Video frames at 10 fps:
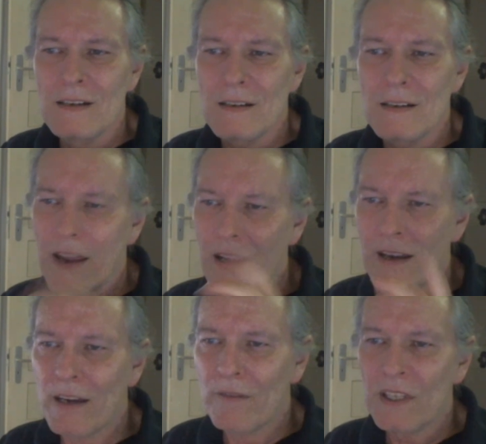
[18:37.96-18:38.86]
And then
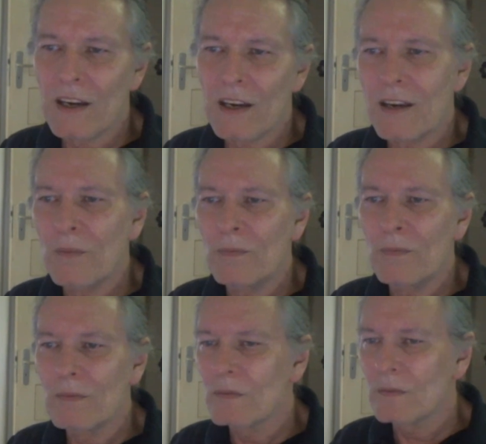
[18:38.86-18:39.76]
every time,
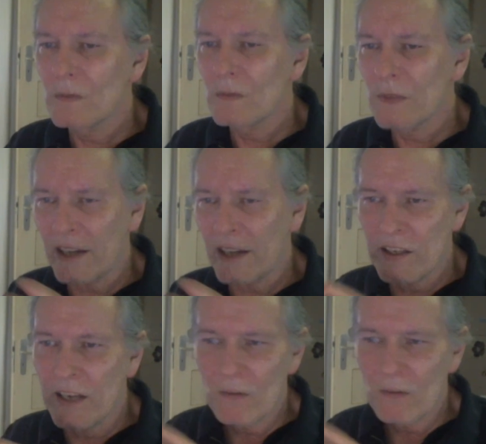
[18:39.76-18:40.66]
like
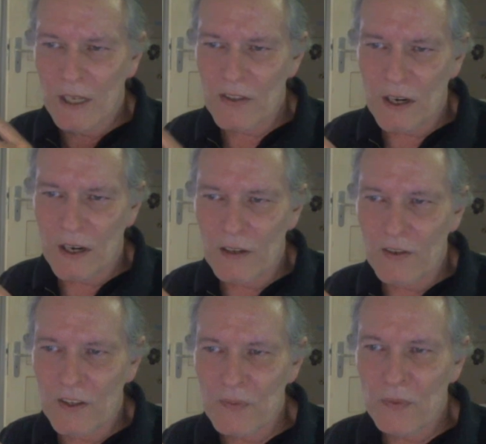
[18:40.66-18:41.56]
today when I started
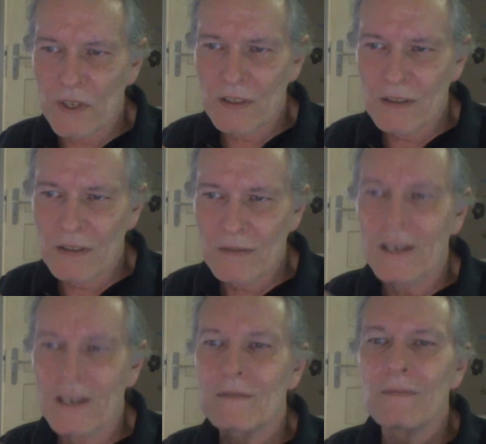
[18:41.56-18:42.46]
this print,
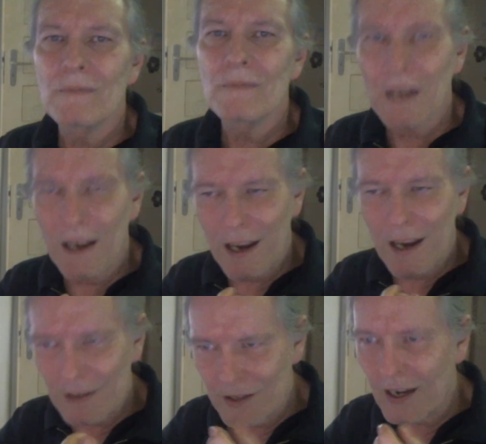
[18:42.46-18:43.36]
well, I
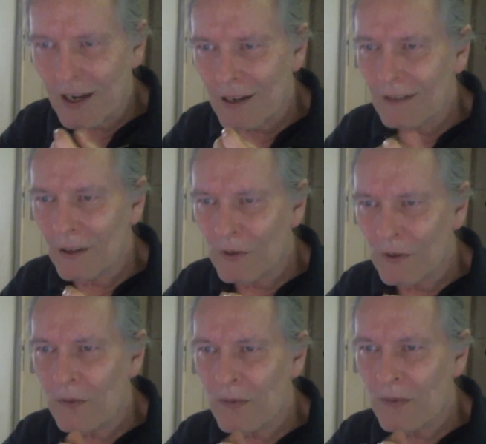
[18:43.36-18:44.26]
had to lower
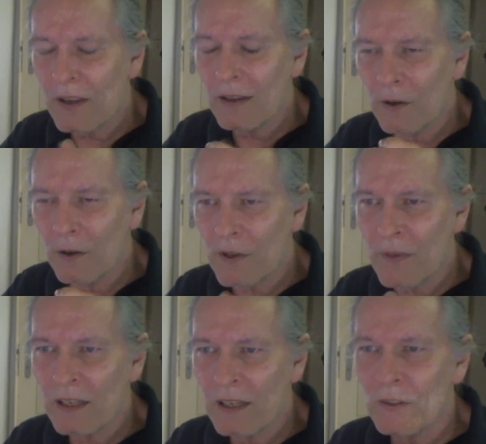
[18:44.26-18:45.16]
the
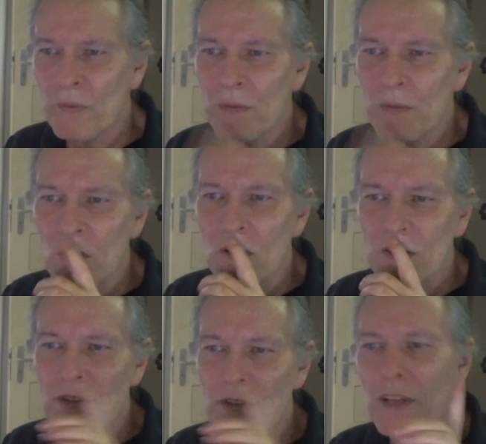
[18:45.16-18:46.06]
bed a little bit more.
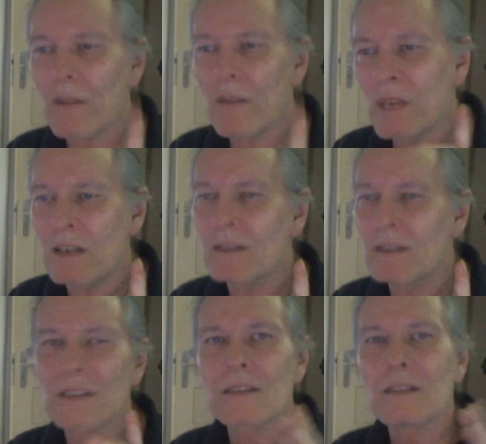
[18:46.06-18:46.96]
So that
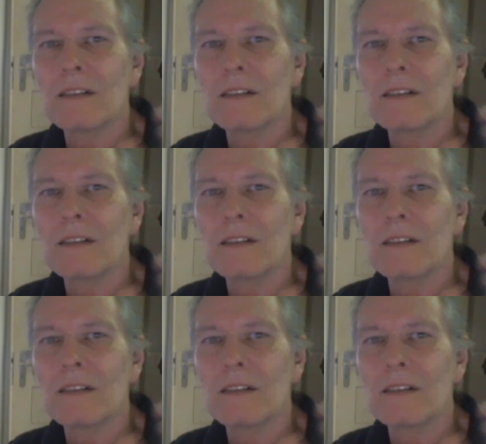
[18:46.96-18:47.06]
means